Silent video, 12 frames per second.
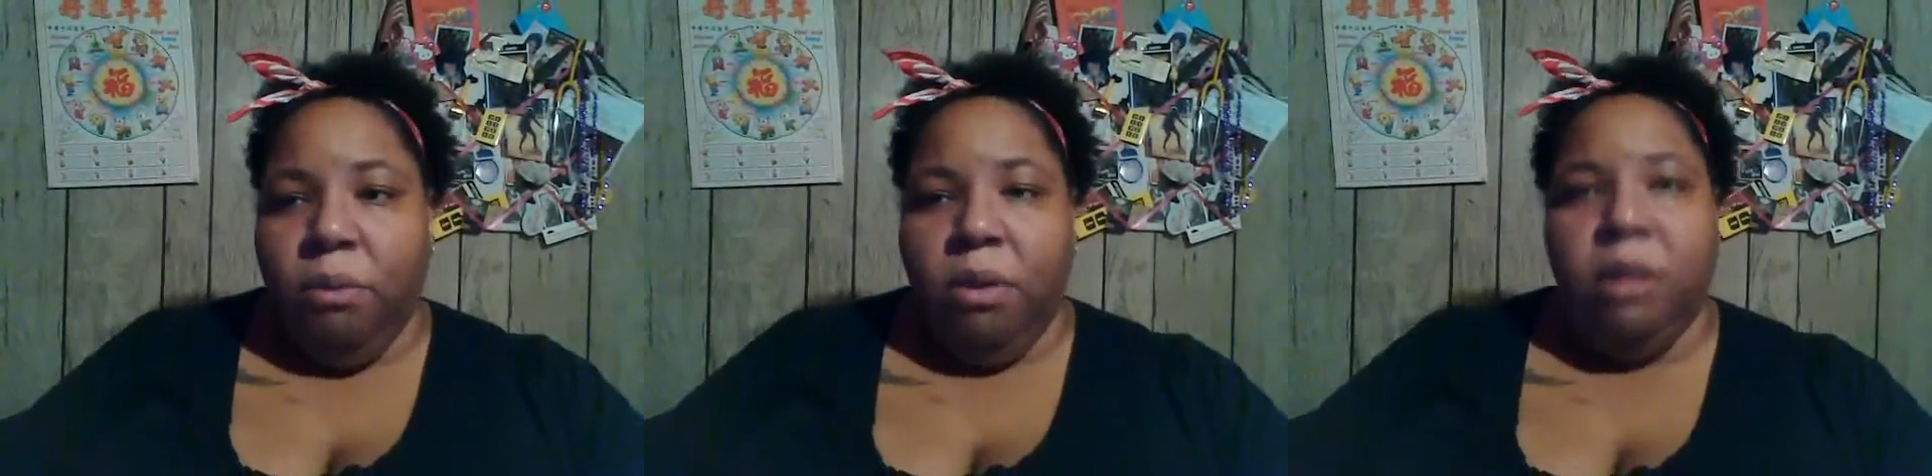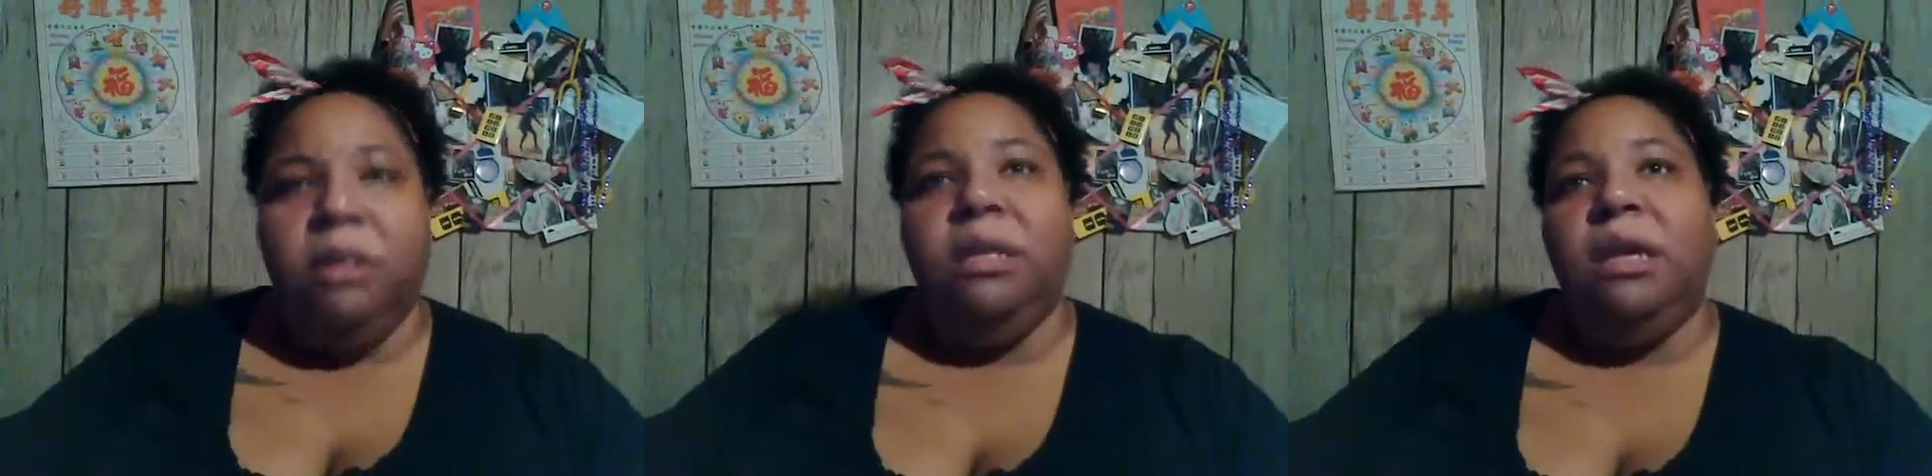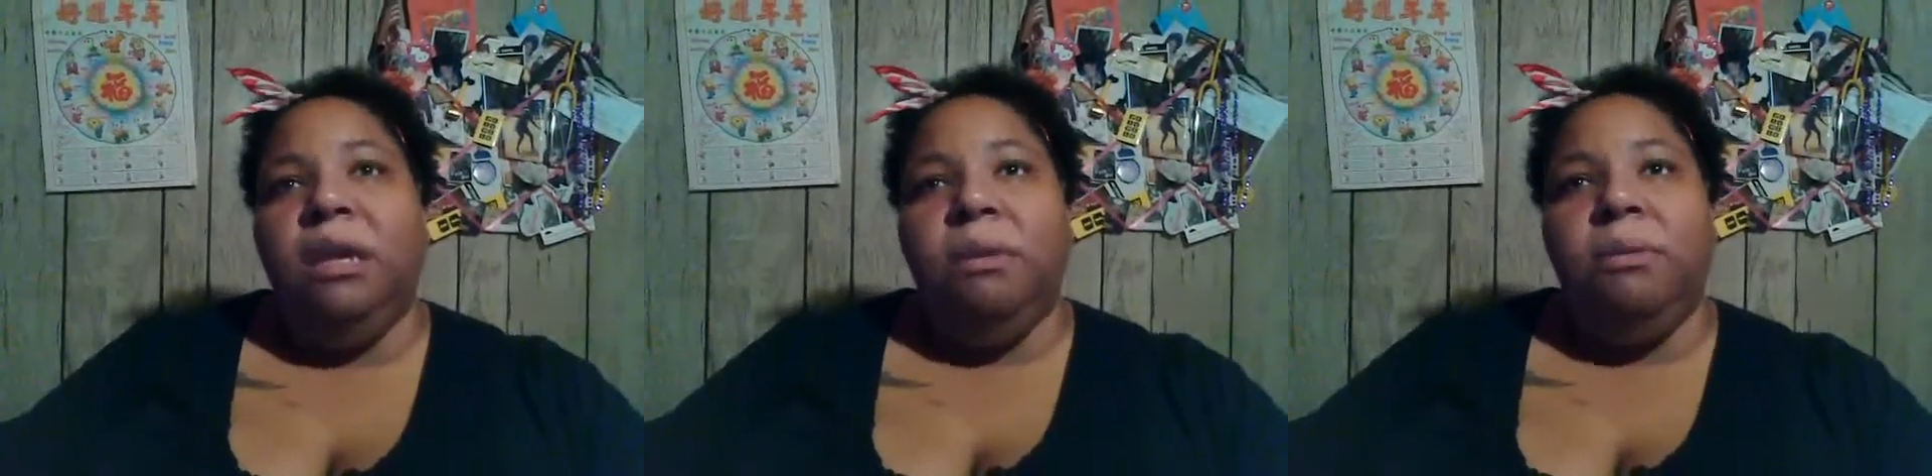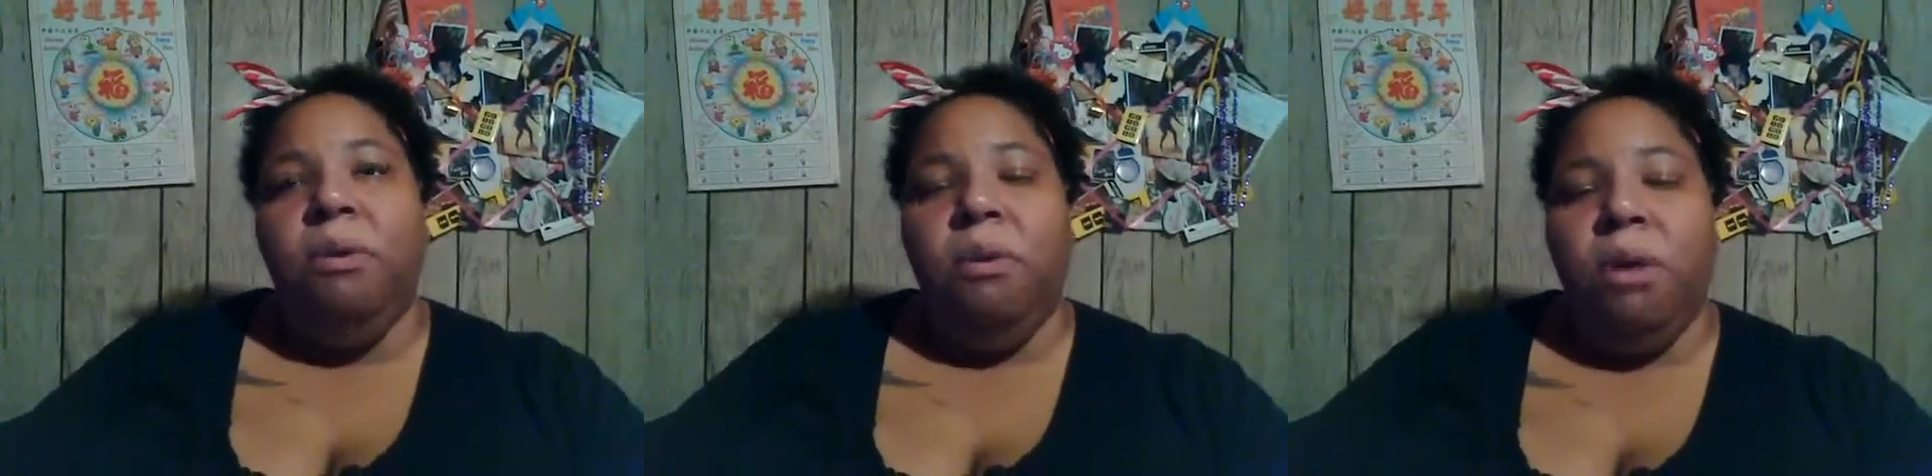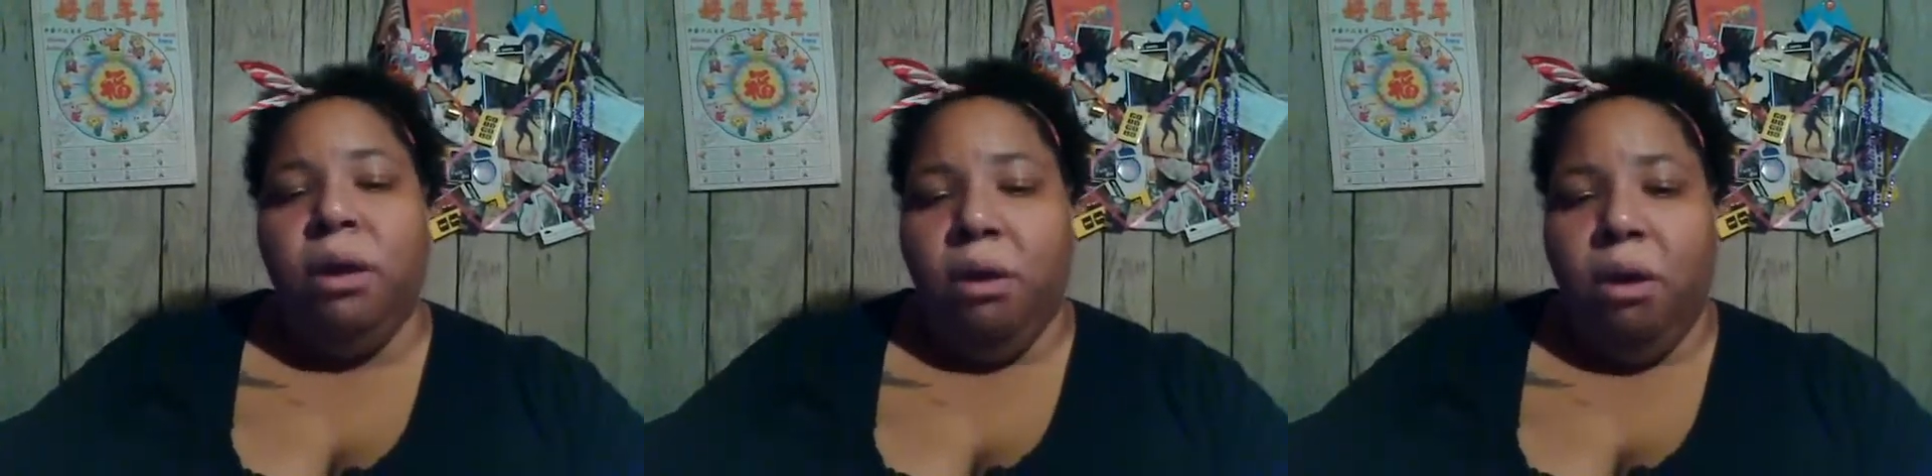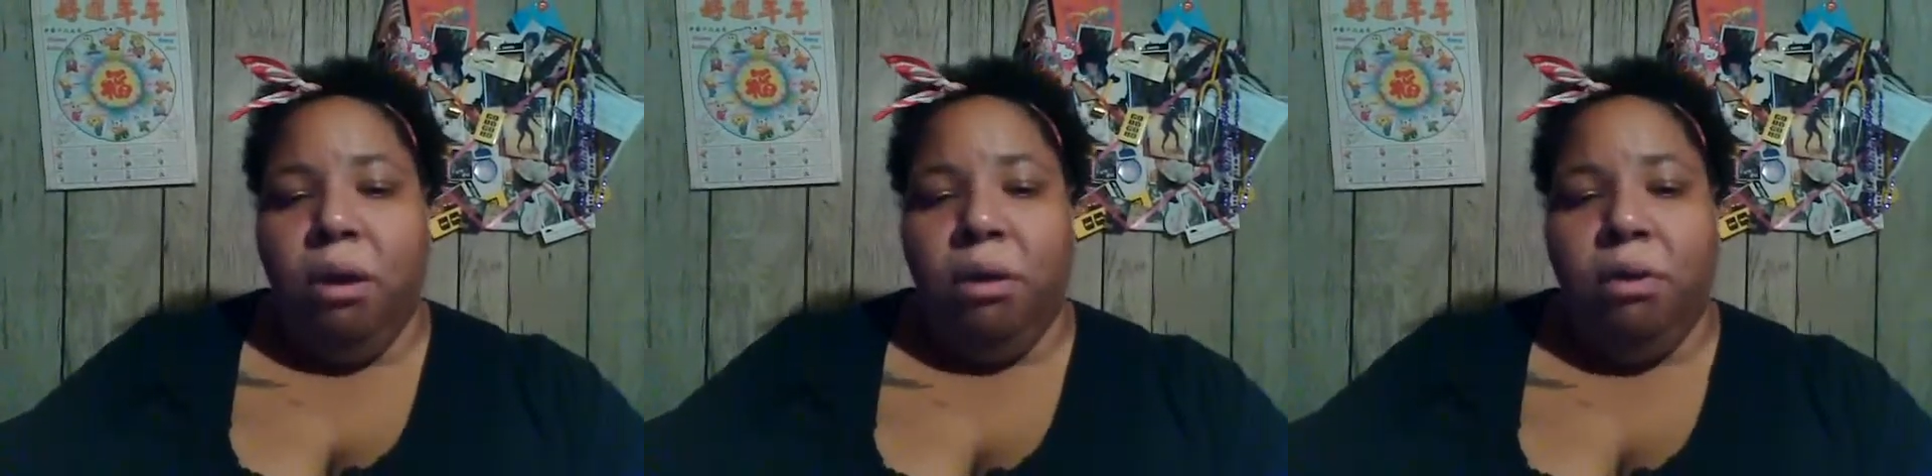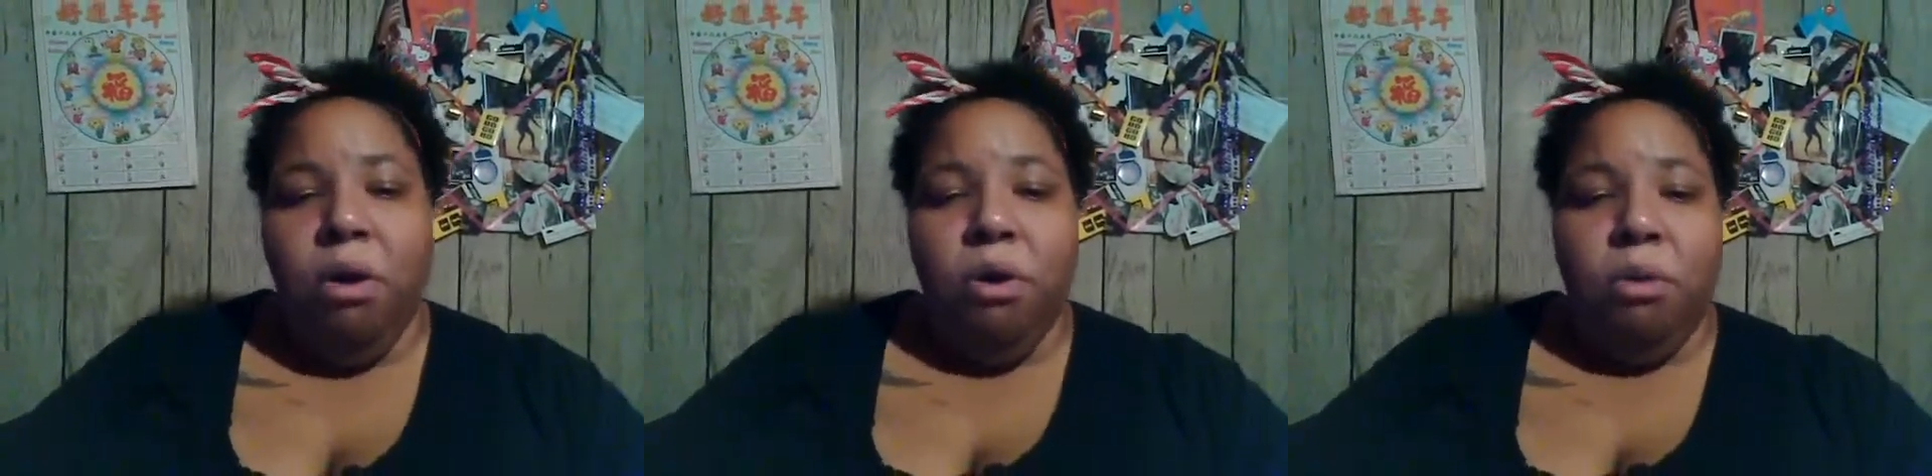want to keep going on